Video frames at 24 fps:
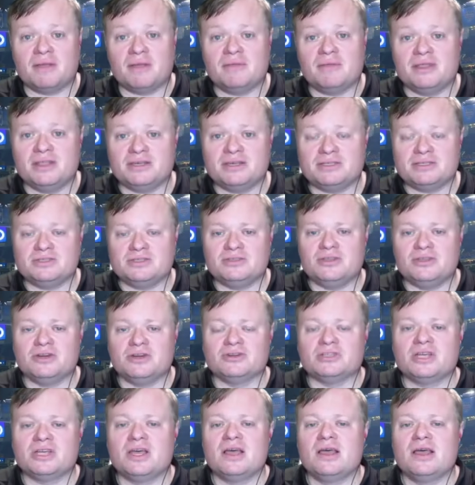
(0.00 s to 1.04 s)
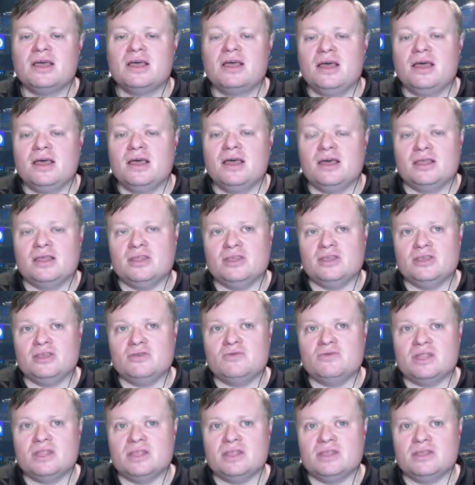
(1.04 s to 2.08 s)
I mean, this there's you
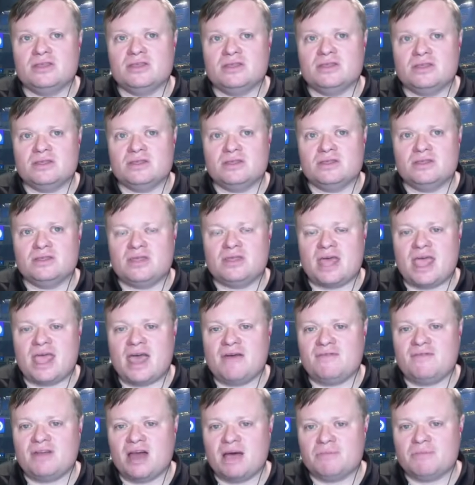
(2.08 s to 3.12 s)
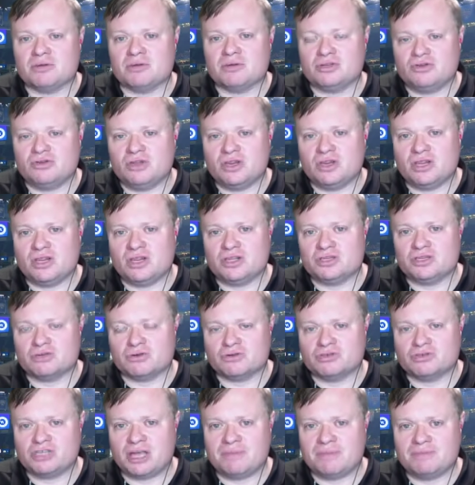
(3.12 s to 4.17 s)
can they have an opportunity to
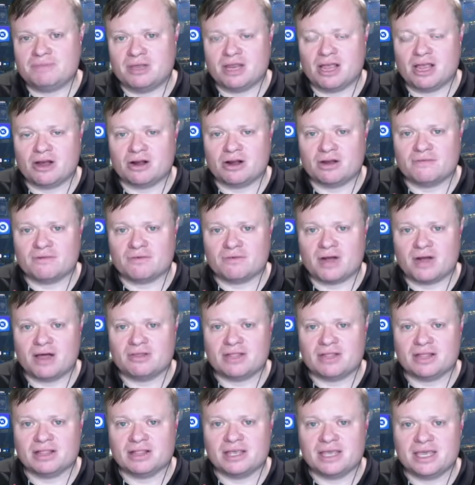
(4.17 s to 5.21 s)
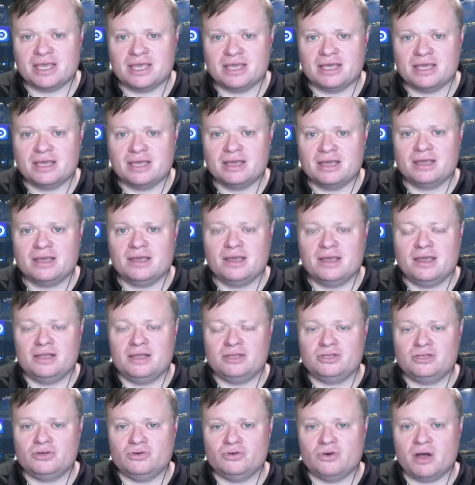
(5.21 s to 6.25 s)
sort of shape the narrative around the league
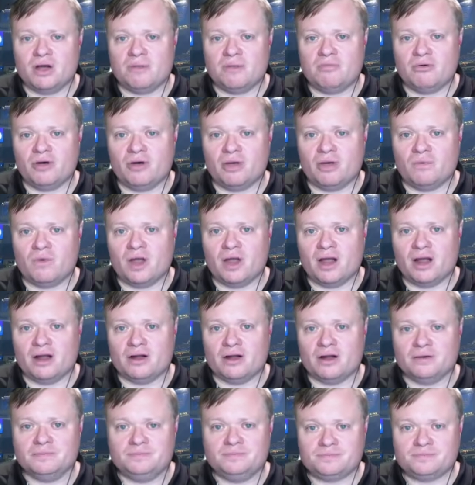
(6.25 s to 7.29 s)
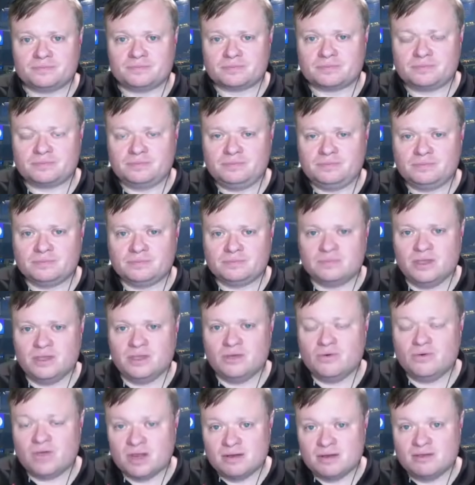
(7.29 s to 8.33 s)
to a point where
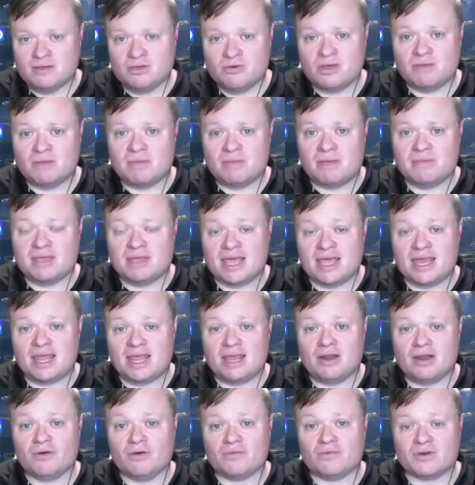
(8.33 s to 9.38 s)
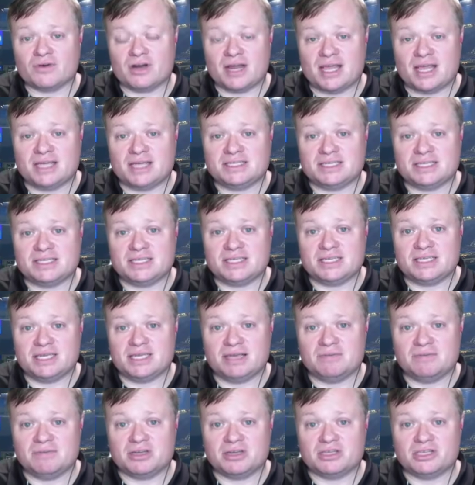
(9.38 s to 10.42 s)
you can you can maybe get in over an ACC
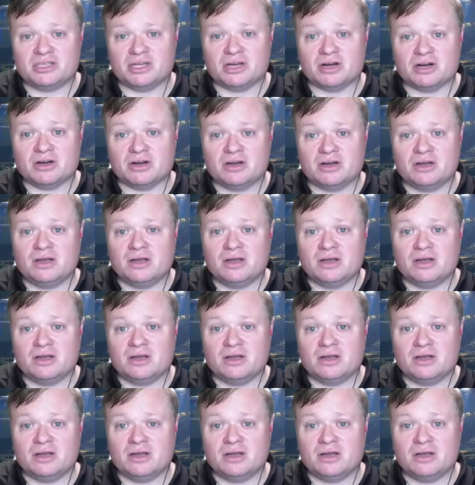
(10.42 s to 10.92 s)
team this year